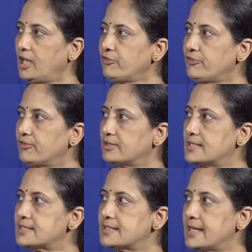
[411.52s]
If
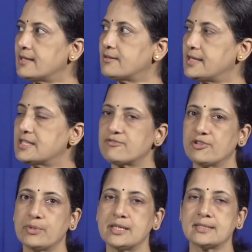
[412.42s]
this increased
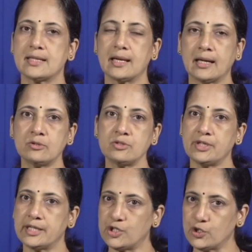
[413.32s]
fluid is allowed
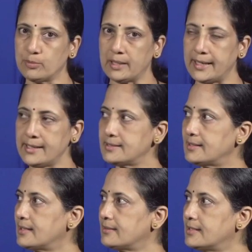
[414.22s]
to accumulate,
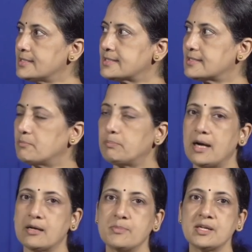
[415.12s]
this
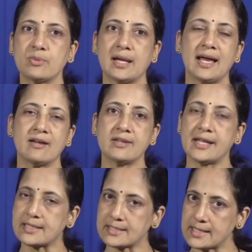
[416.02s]
compartment will have
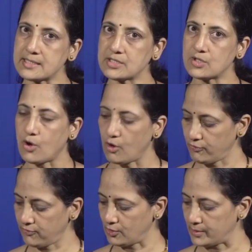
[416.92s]
an excess
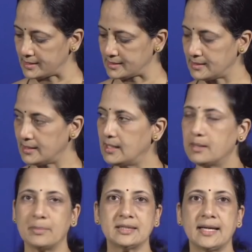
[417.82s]
of fluid,
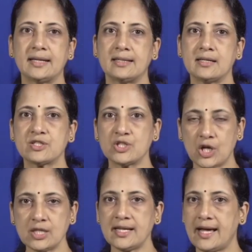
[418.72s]
but that does
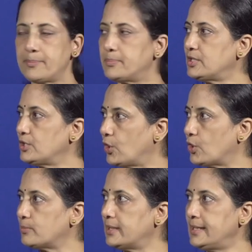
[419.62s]
not happen
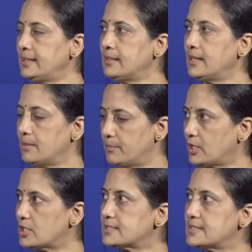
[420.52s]
normally
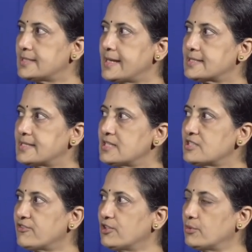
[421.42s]
because this
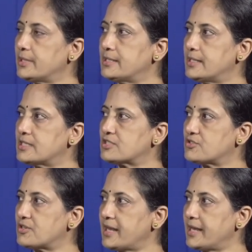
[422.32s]
excess fluid is
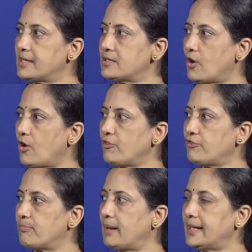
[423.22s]
drained
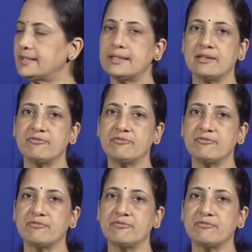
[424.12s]
off by the